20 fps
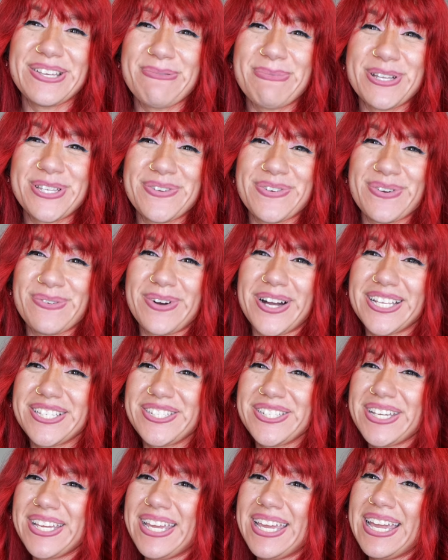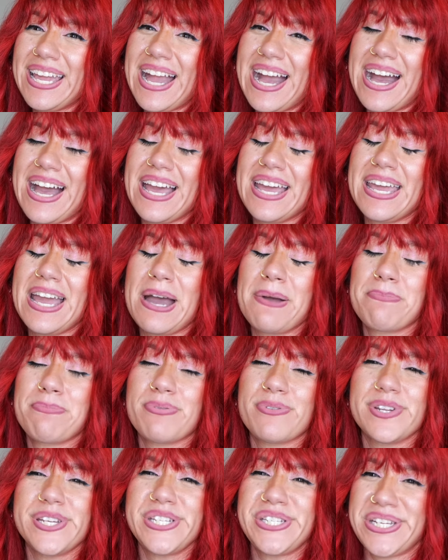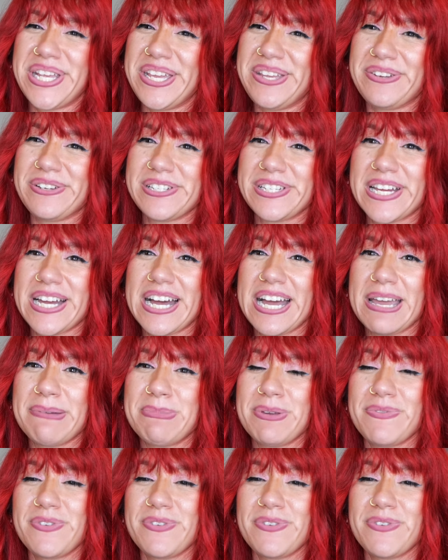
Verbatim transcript: so much for watching. I appreciate your time.